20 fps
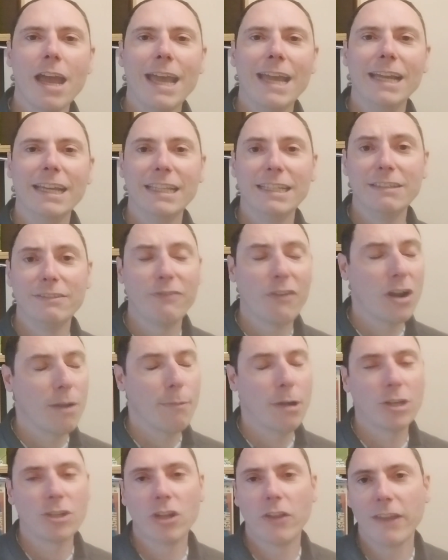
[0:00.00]
It is very
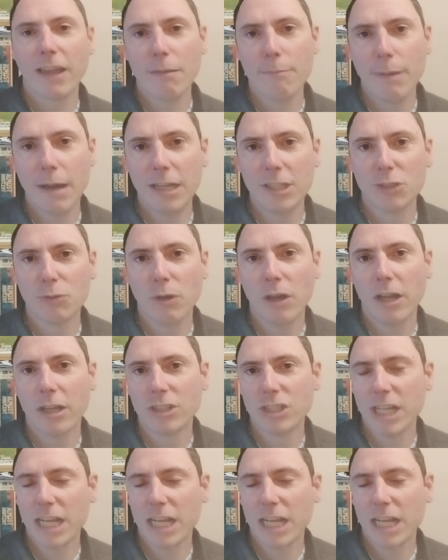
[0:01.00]
much like the game Patchwork.